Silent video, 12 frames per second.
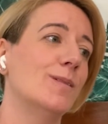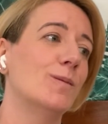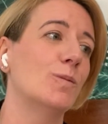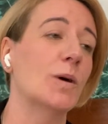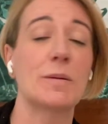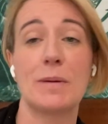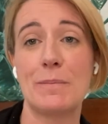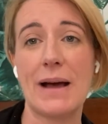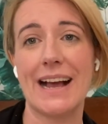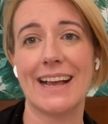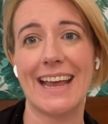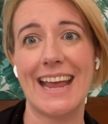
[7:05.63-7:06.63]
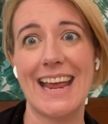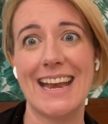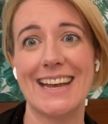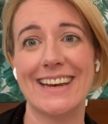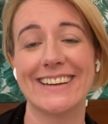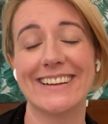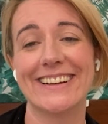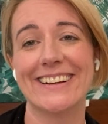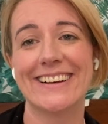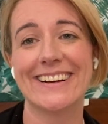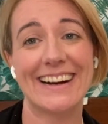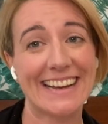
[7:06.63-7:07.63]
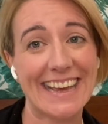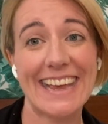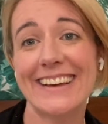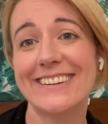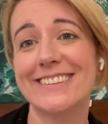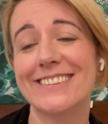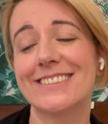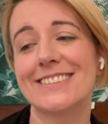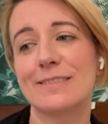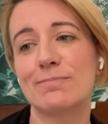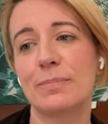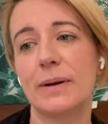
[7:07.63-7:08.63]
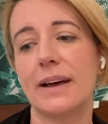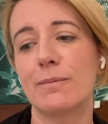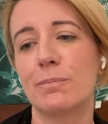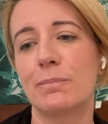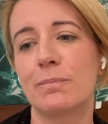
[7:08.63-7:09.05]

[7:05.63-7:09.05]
want to be back in high heels, but